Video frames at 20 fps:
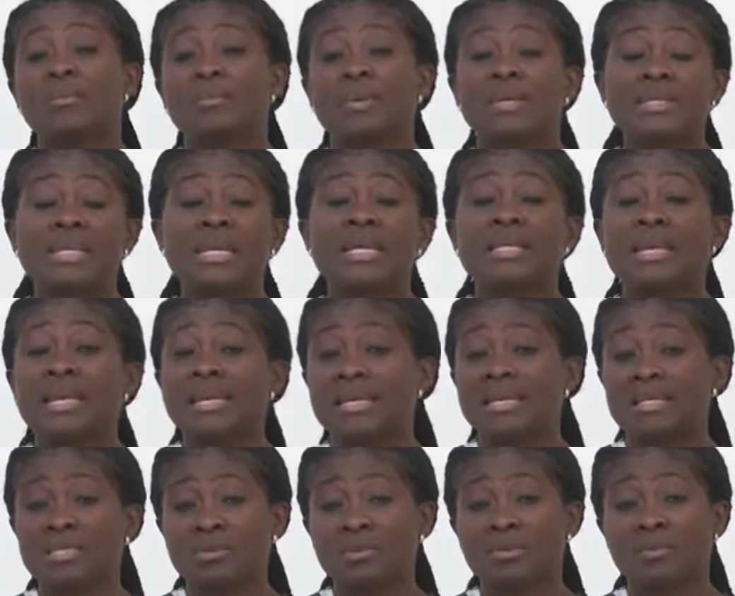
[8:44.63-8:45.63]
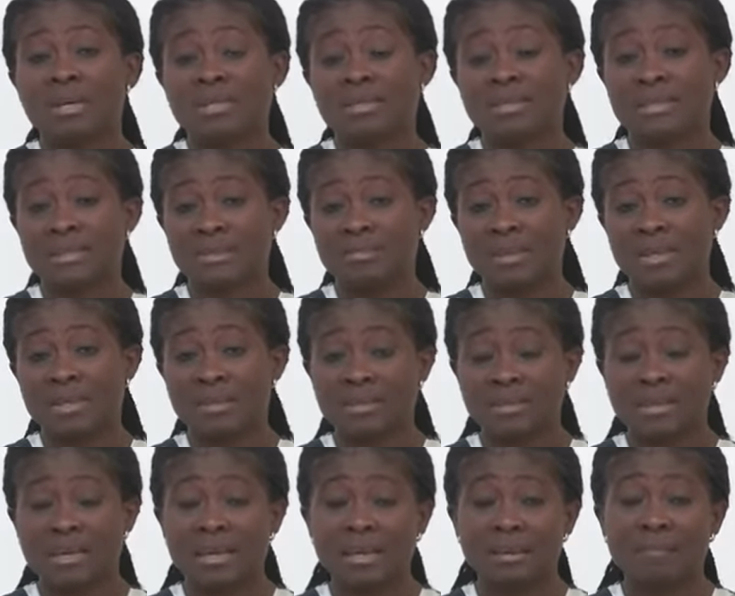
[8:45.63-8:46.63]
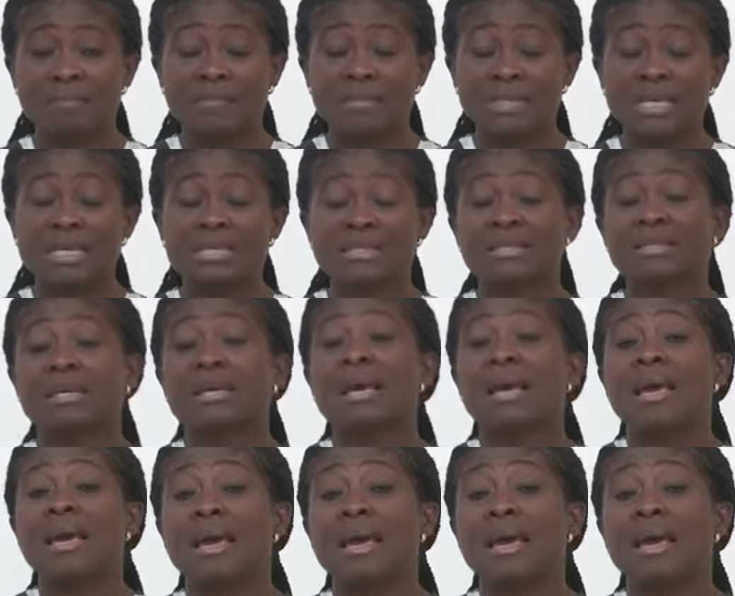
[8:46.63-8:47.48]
we take the interim assessment test,